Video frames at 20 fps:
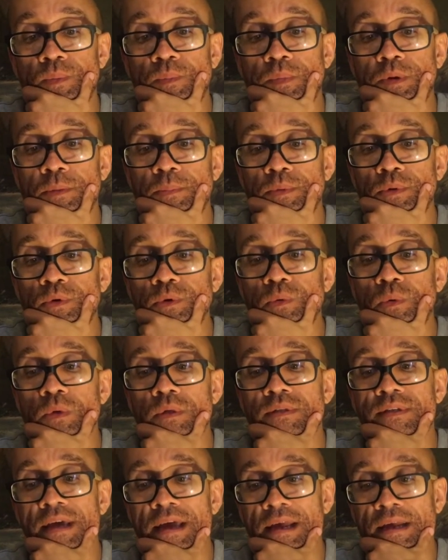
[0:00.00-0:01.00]
People who
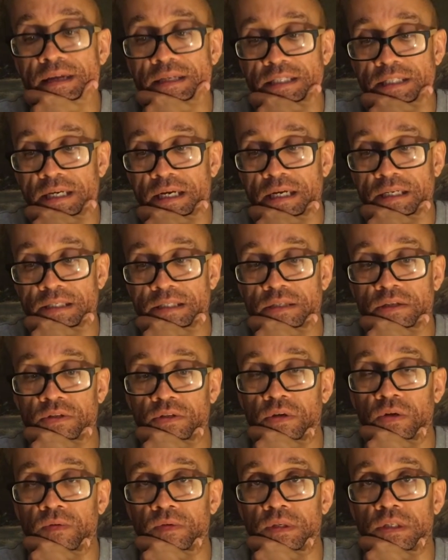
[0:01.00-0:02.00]
will take a chance
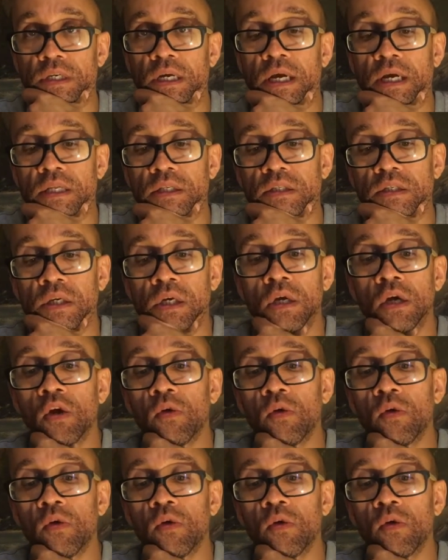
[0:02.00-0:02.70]
deserve a chance.